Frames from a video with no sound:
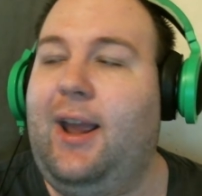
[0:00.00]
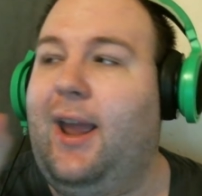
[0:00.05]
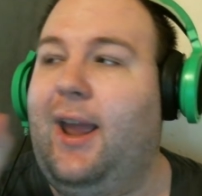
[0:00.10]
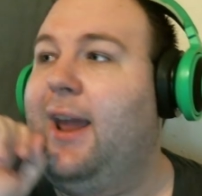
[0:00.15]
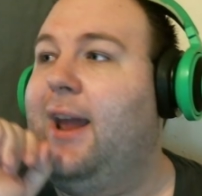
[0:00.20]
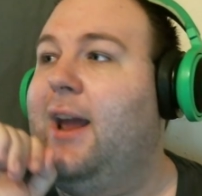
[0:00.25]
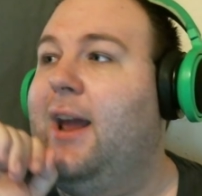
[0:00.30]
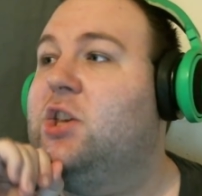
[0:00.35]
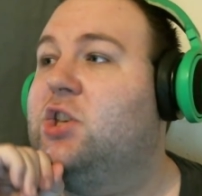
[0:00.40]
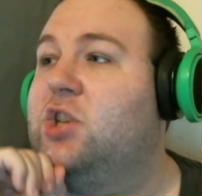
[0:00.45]

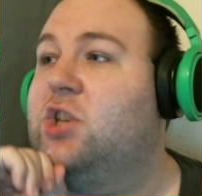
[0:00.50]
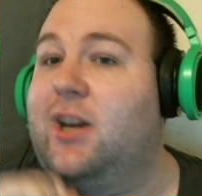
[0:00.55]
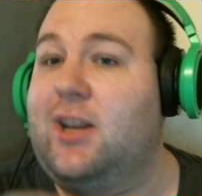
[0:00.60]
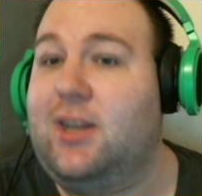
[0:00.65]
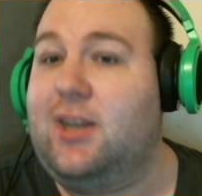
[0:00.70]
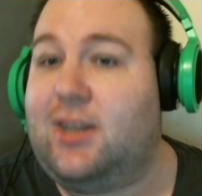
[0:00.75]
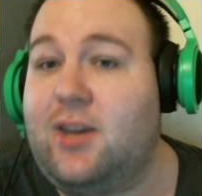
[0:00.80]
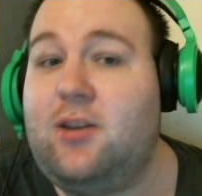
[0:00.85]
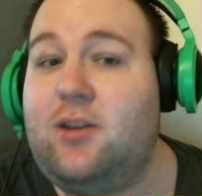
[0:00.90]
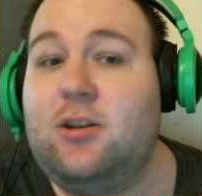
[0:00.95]
and she
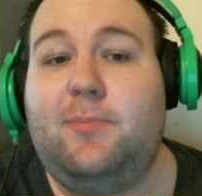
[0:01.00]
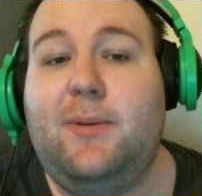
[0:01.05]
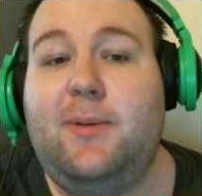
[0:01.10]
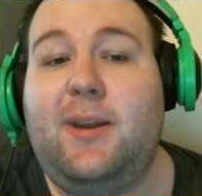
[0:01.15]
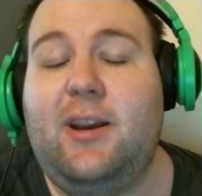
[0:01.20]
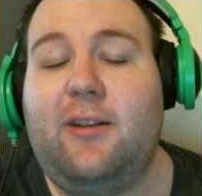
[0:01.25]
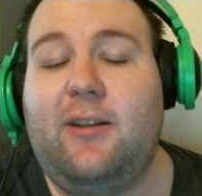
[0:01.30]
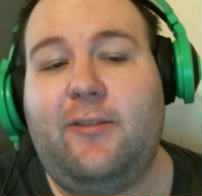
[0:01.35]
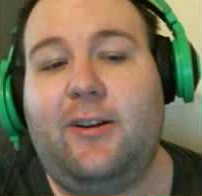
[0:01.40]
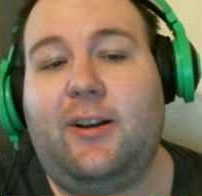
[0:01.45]
continues
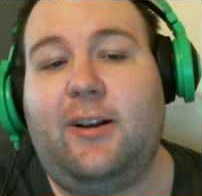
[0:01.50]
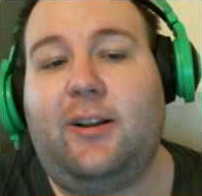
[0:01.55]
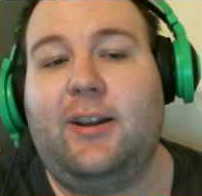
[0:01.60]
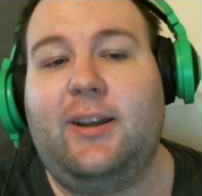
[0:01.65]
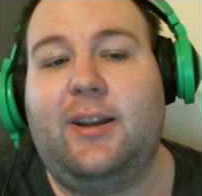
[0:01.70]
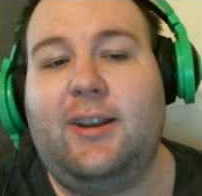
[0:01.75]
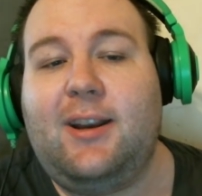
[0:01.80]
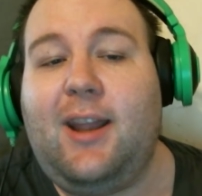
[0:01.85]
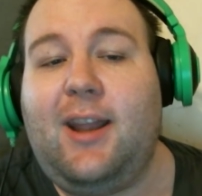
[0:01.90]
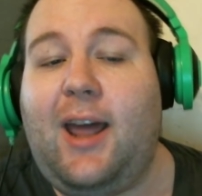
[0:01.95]
being a
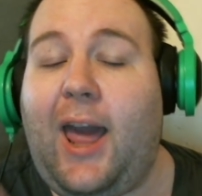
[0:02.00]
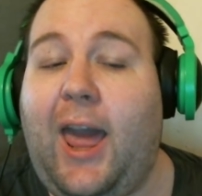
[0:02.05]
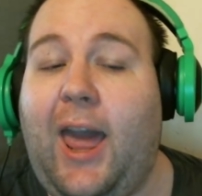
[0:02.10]
villain